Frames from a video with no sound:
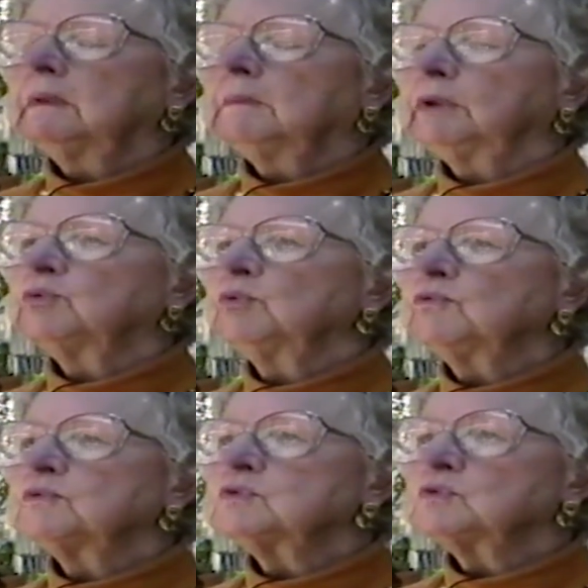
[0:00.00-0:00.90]
my
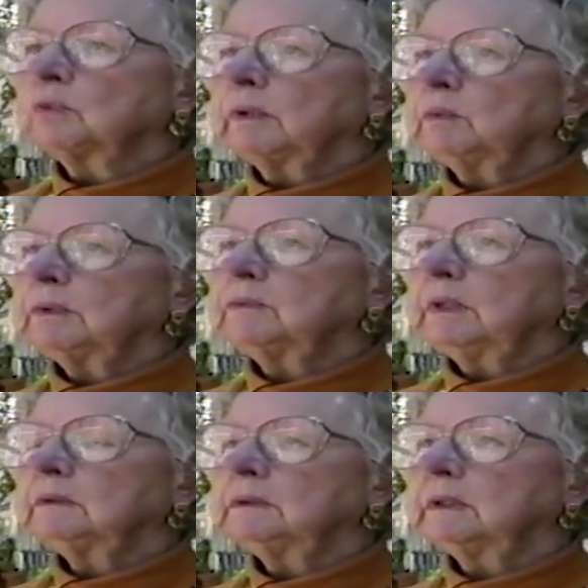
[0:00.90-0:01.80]
truthful story was
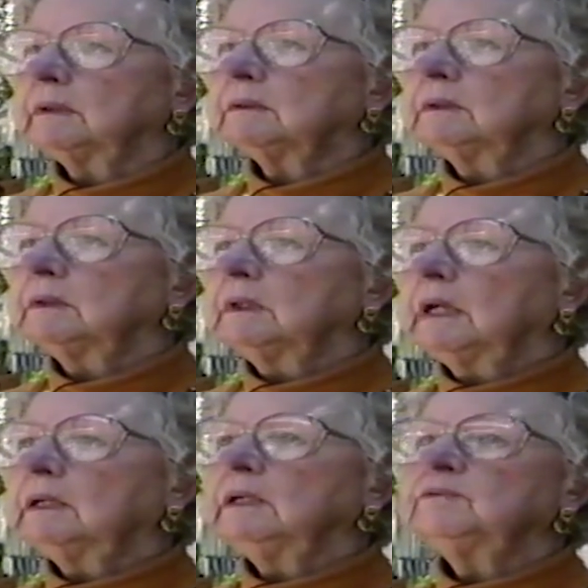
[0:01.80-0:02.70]
that
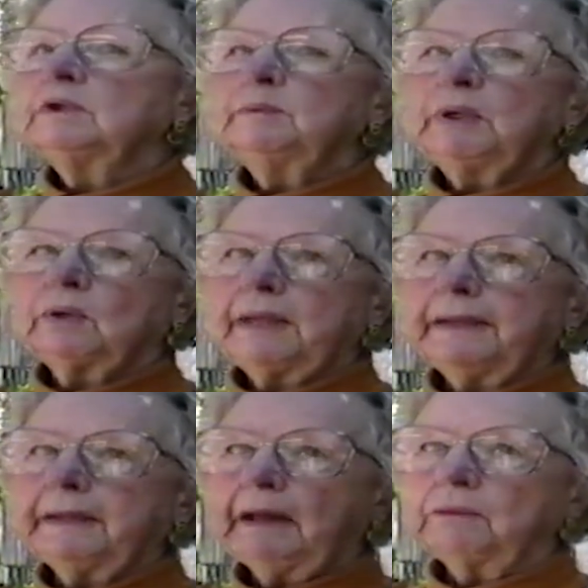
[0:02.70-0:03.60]
I lived in a beer can
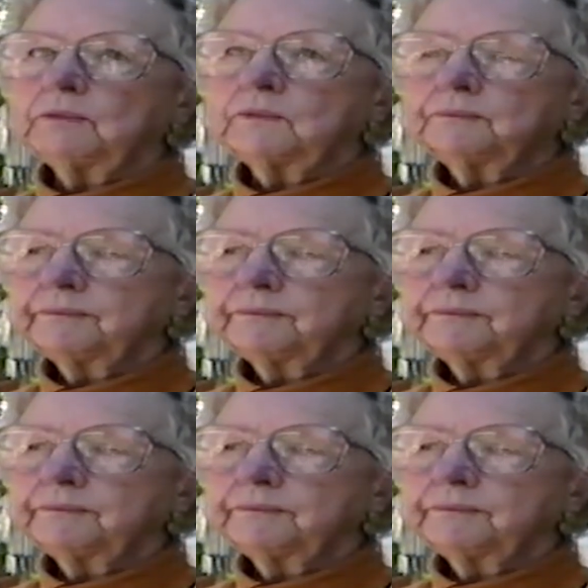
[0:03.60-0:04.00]
house.